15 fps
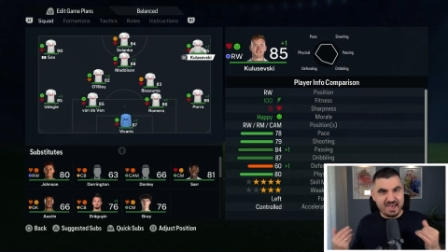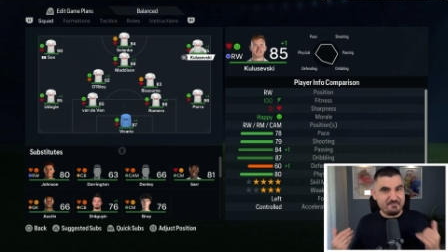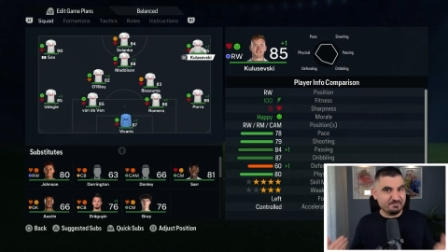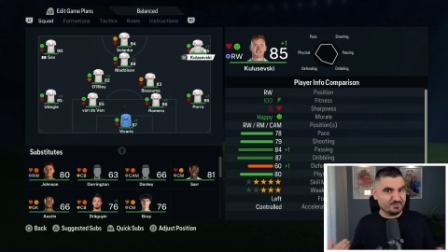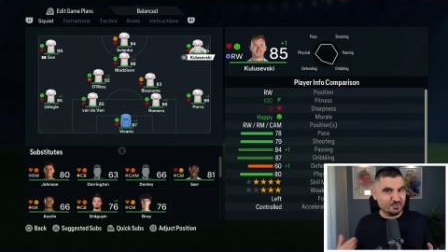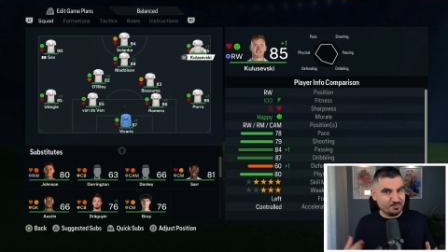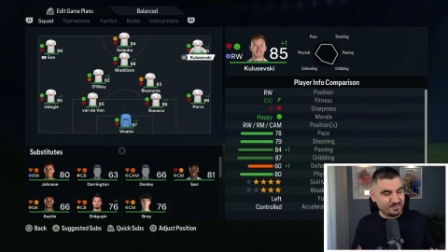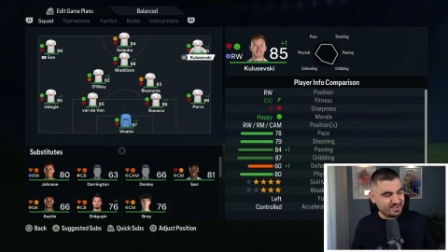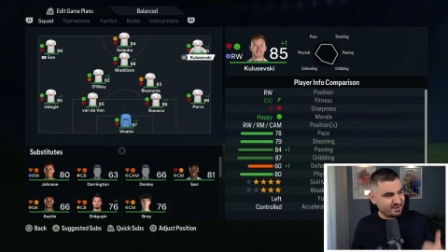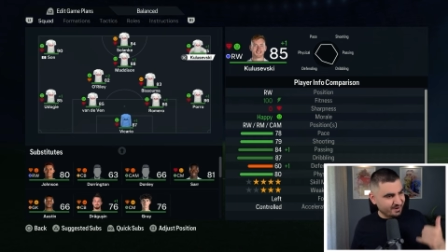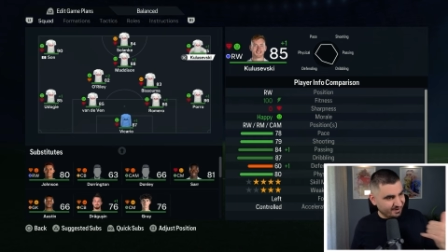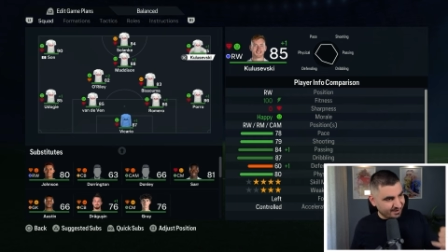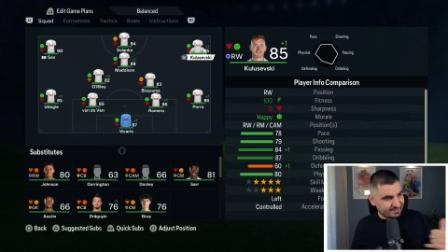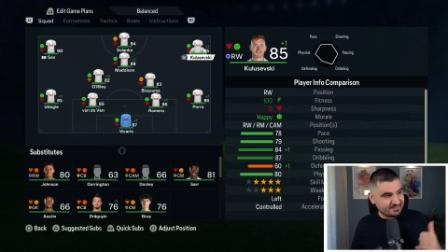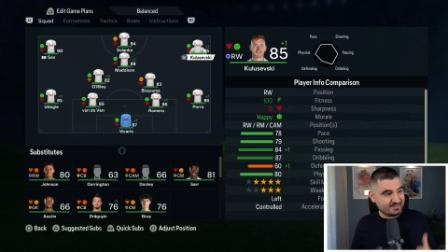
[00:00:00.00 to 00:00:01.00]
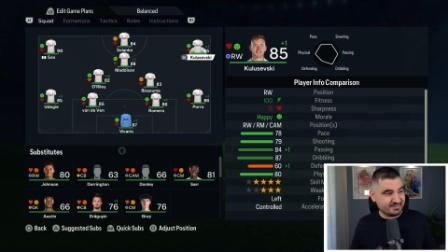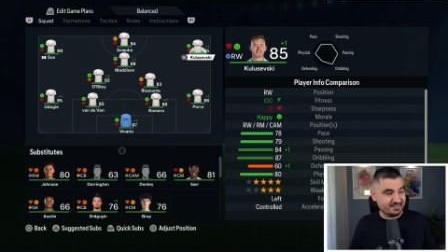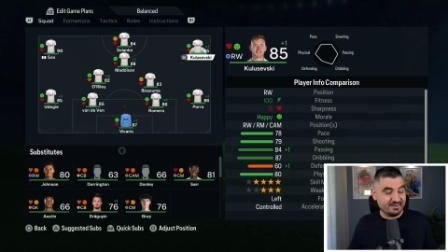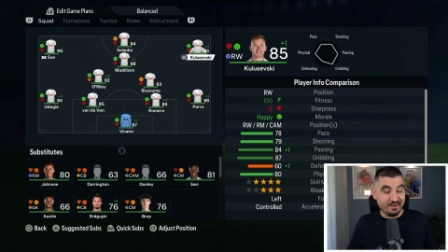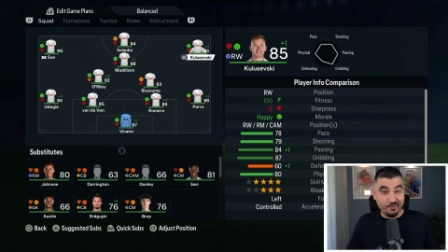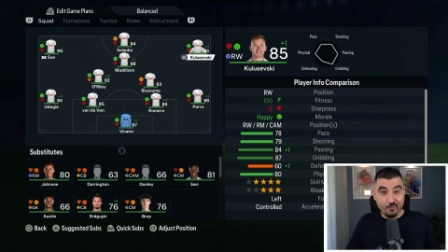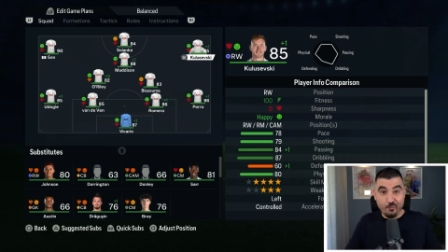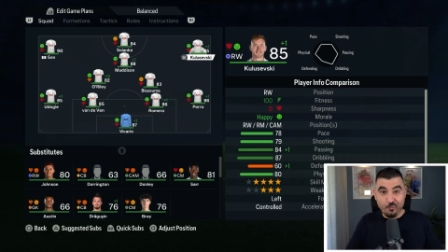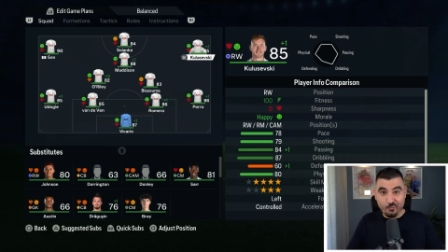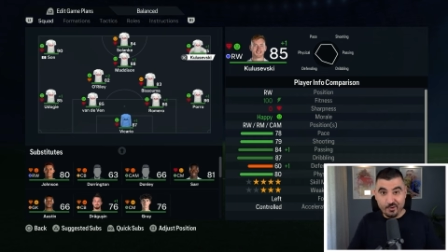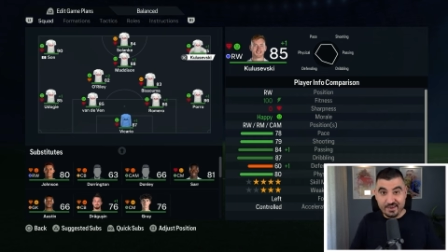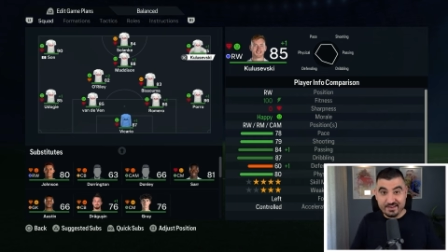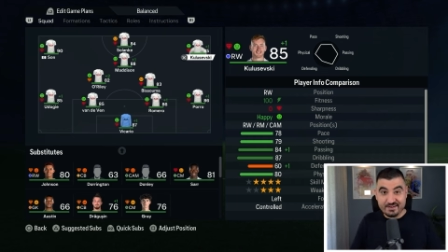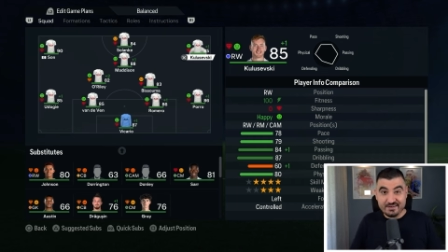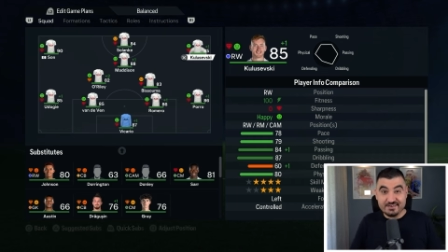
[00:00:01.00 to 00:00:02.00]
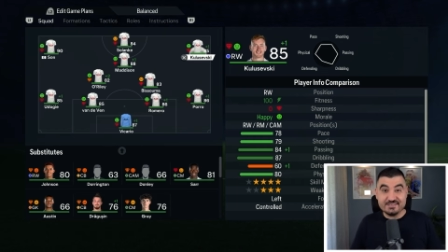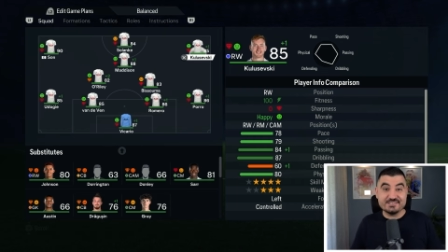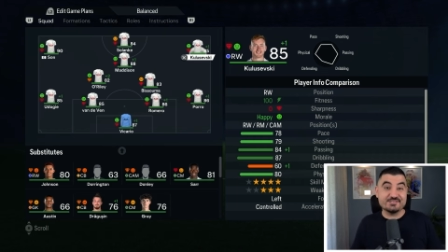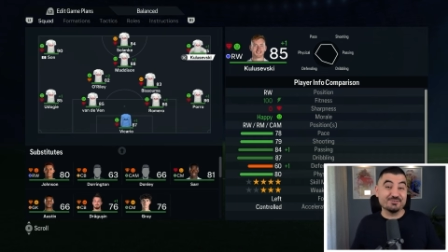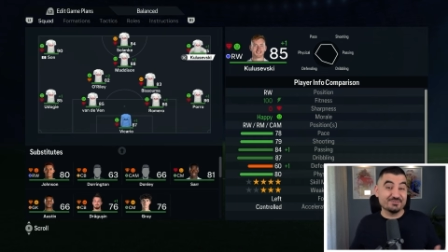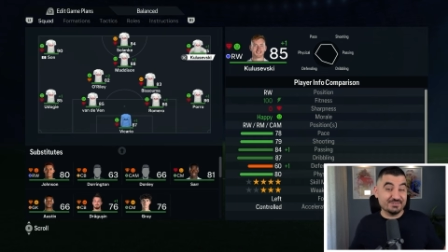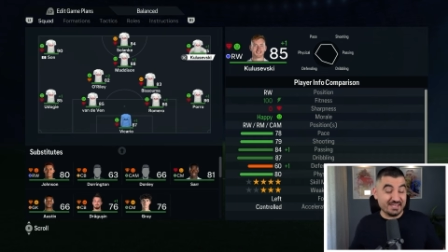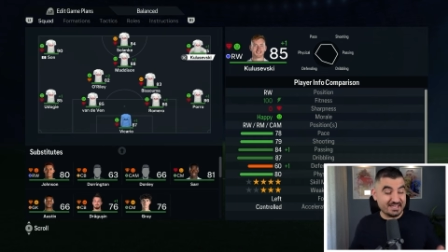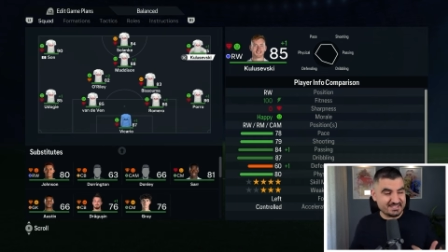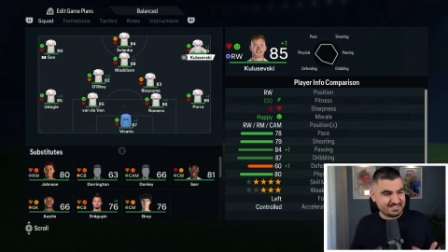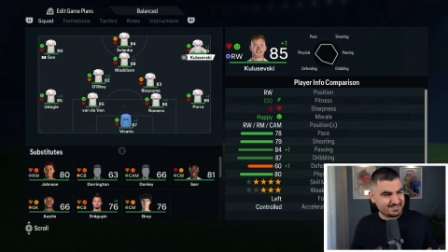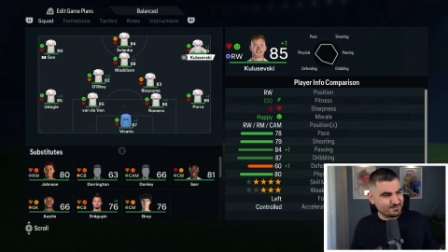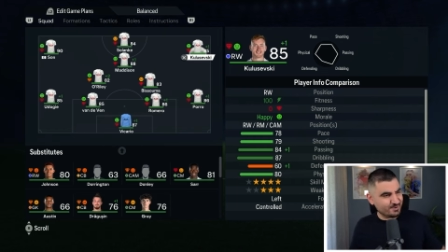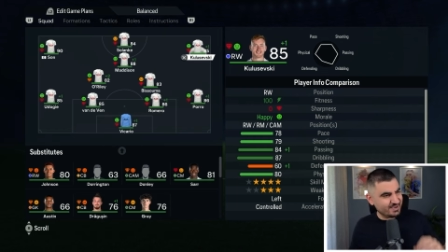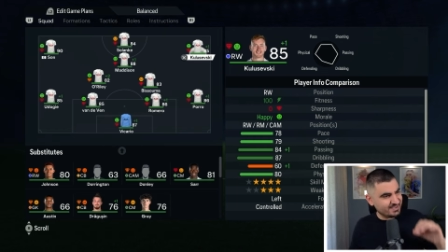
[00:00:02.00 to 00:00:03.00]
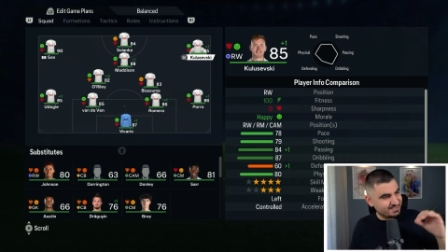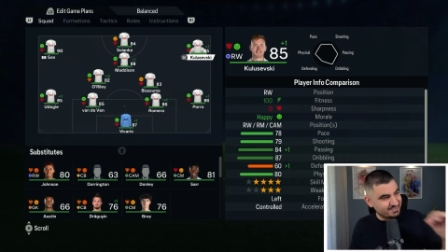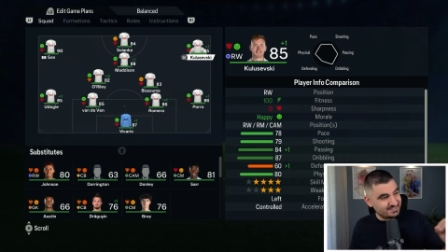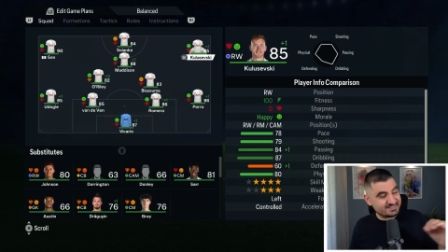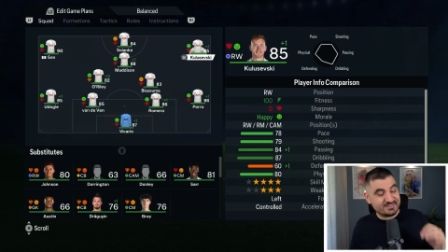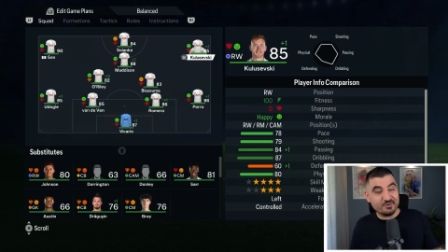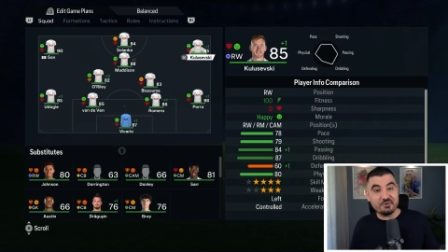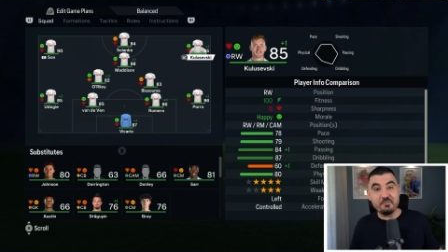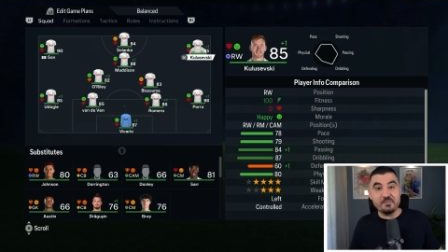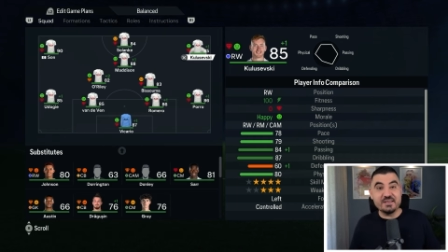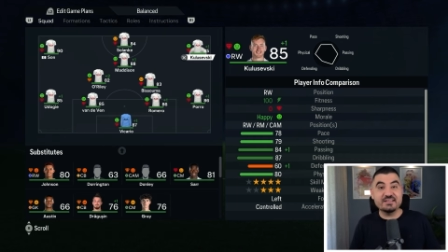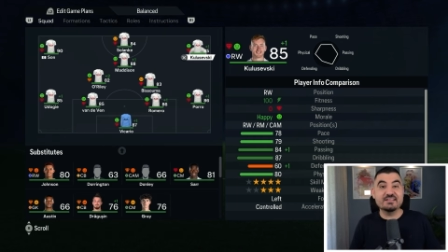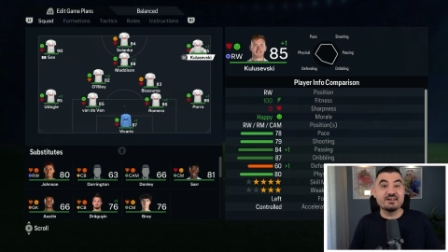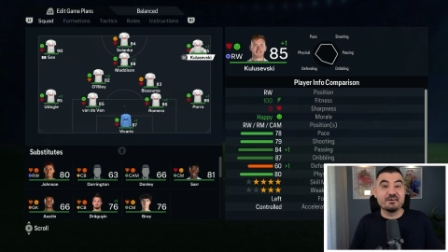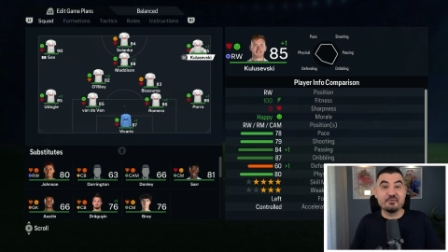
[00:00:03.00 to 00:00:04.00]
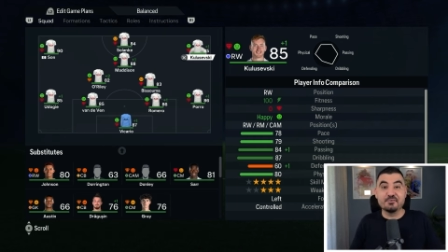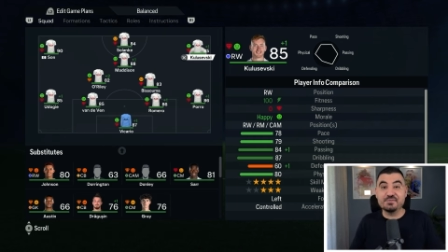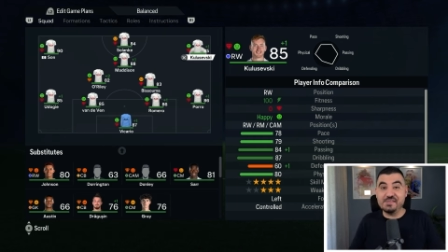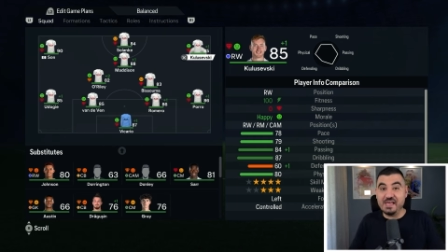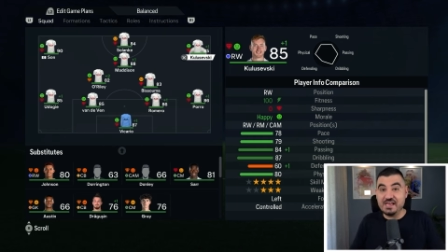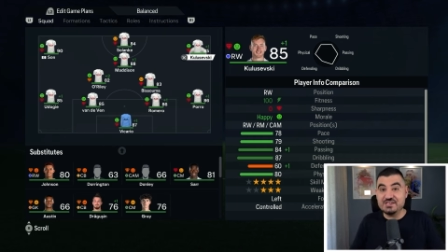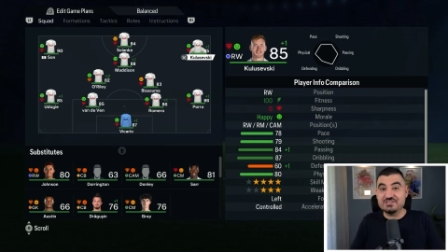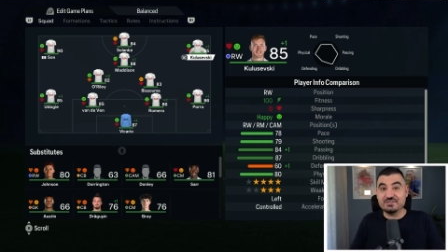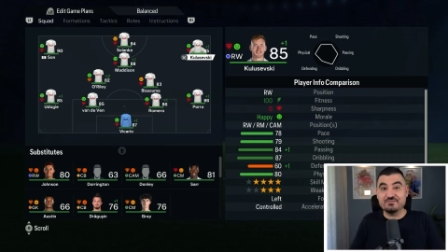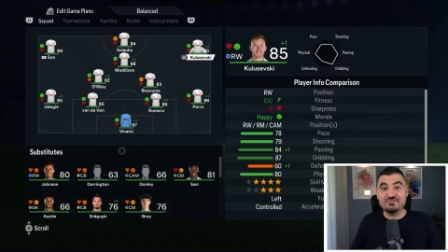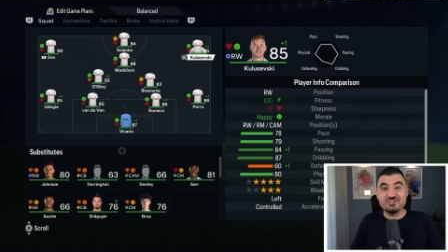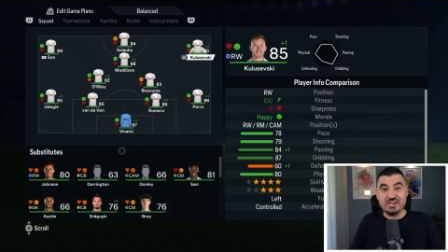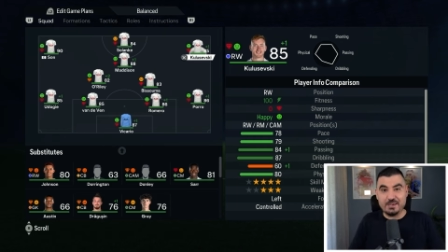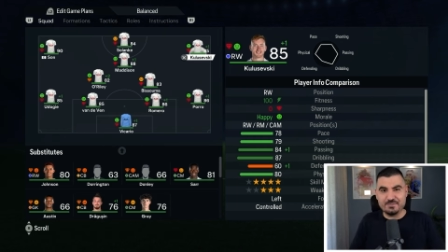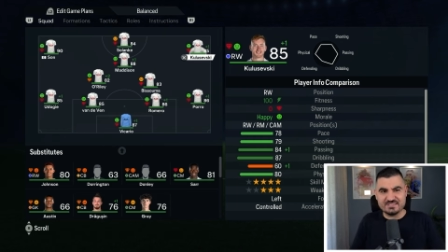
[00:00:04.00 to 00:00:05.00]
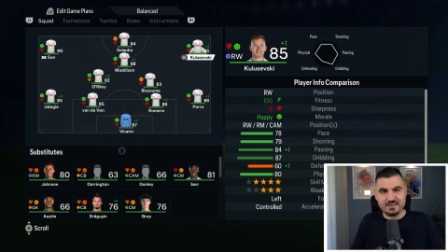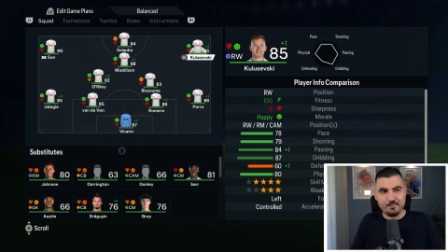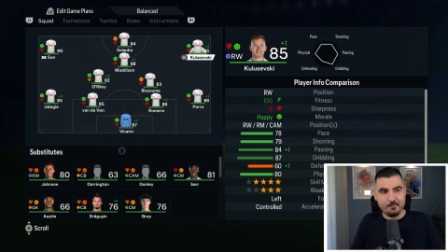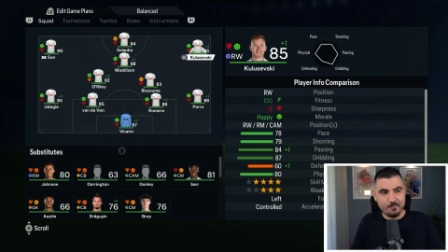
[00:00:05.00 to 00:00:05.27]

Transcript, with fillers: cam to me rather than a winger. So that's why he's gonna be the rotation of James